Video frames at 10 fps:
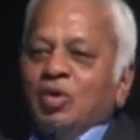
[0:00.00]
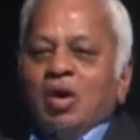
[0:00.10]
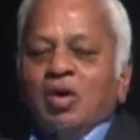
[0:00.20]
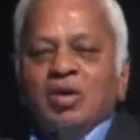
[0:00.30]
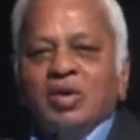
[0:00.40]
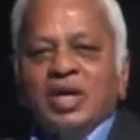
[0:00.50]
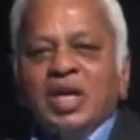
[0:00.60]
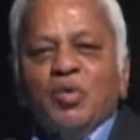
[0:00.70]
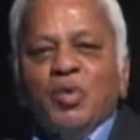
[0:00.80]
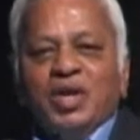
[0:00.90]
or
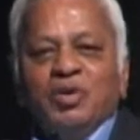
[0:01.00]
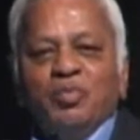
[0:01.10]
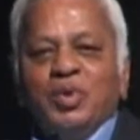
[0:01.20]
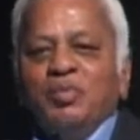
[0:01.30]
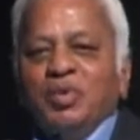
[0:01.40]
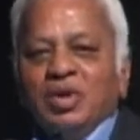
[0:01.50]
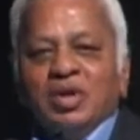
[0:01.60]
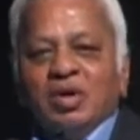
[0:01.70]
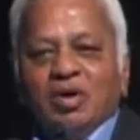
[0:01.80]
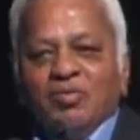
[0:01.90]
innovative people,
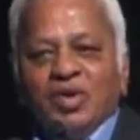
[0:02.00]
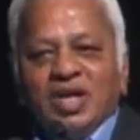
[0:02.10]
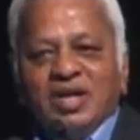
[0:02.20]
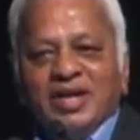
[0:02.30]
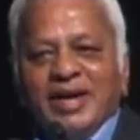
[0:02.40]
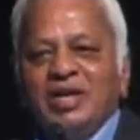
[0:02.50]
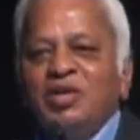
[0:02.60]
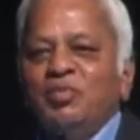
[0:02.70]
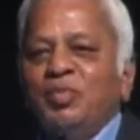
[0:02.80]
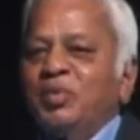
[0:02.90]
or very
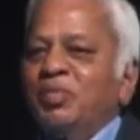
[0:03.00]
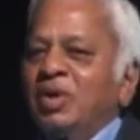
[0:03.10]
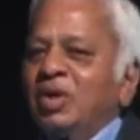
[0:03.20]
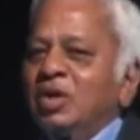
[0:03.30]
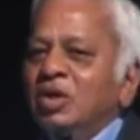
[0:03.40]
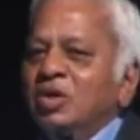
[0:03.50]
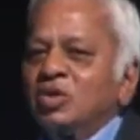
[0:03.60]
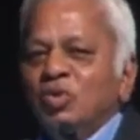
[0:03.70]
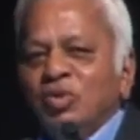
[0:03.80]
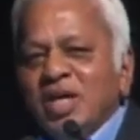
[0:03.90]
creative people.
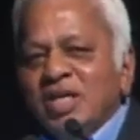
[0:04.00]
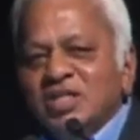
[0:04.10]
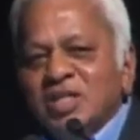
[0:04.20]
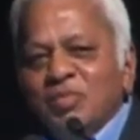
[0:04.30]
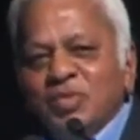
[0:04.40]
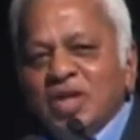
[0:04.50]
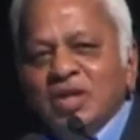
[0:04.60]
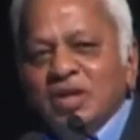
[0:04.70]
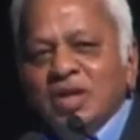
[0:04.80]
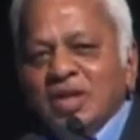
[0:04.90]
So there is
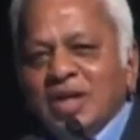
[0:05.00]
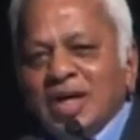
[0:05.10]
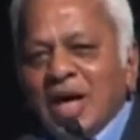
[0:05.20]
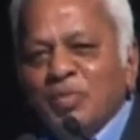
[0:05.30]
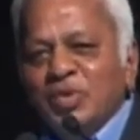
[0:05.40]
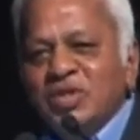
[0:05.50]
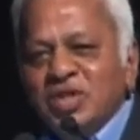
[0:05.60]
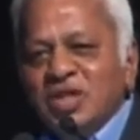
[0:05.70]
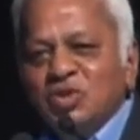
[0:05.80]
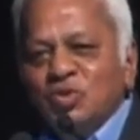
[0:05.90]
something that happens
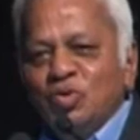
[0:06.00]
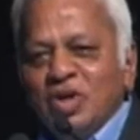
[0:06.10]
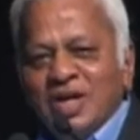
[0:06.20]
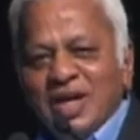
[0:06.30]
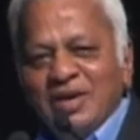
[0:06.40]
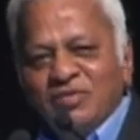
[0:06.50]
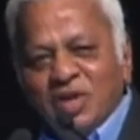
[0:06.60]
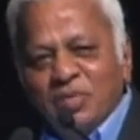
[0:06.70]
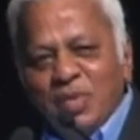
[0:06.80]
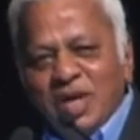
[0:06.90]
in a student life
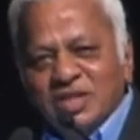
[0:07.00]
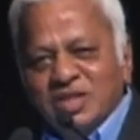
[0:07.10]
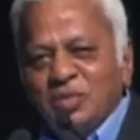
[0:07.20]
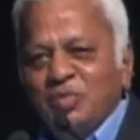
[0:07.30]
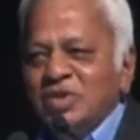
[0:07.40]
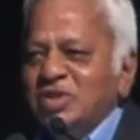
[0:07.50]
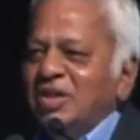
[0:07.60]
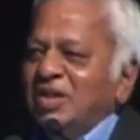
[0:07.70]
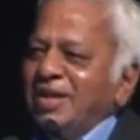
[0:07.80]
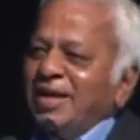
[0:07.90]
that makes that
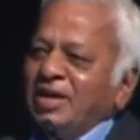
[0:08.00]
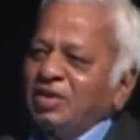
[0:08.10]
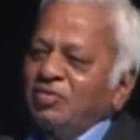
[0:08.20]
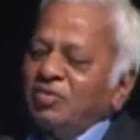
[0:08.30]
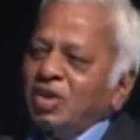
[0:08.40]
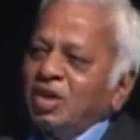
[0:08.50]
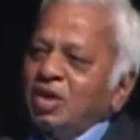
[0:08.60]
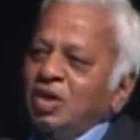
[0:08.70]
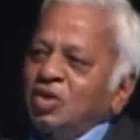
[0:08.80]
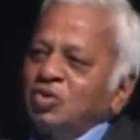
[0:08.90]
person creative.
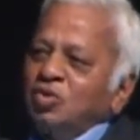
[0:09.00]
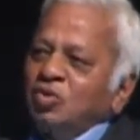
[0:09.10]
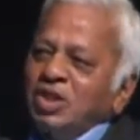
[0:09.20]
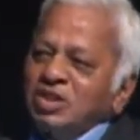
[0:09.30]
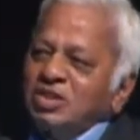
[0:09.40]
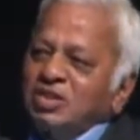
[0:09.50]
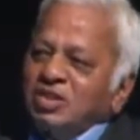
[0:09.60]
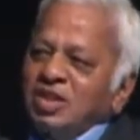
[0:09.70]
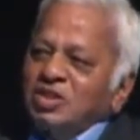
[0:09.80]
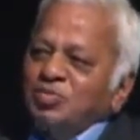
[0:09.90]
So
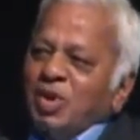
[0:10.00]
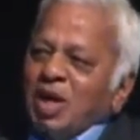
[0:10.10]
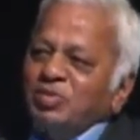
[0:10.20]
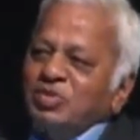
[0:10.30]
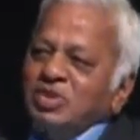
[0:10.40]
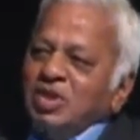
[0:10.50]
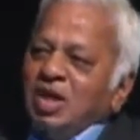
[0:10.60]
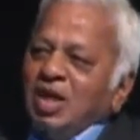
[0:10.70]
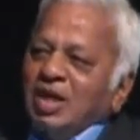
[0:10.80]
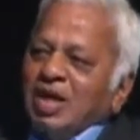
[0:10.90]
this perhaps
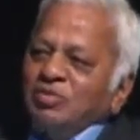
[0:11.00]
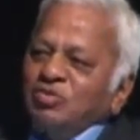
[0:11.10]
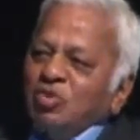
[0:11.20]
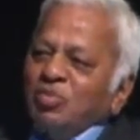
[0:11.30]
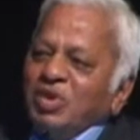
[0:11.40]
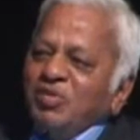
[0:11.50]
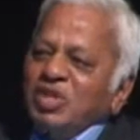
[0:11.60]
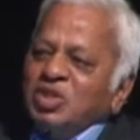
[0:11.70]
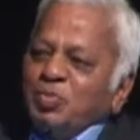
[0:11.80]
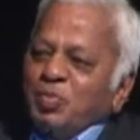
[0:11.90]
comes from
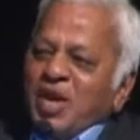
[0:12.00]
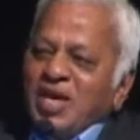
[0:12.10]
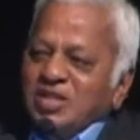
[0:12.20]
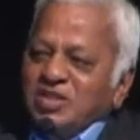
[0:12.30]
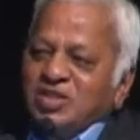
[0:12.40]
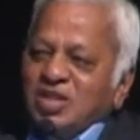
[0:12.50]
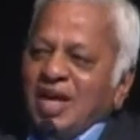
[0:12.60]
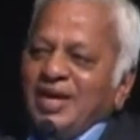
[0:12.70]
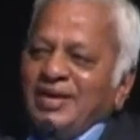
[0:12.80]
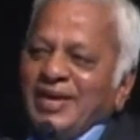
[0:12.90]
giving space
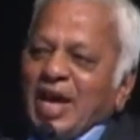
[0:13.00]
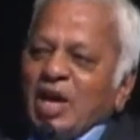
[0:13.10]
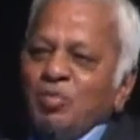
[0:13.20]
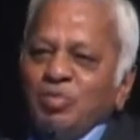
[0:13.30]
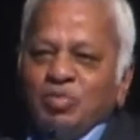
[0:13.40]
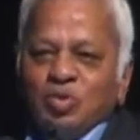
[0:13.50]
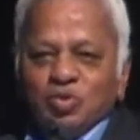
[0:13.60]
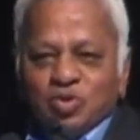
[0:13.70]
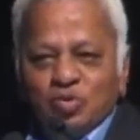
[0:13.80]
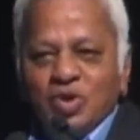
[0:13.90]
and time to
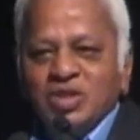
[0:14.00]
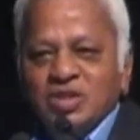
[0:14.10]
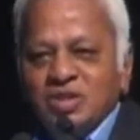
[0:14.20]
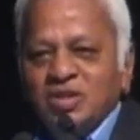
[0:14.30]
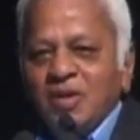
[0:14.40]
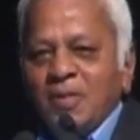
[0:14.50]
students.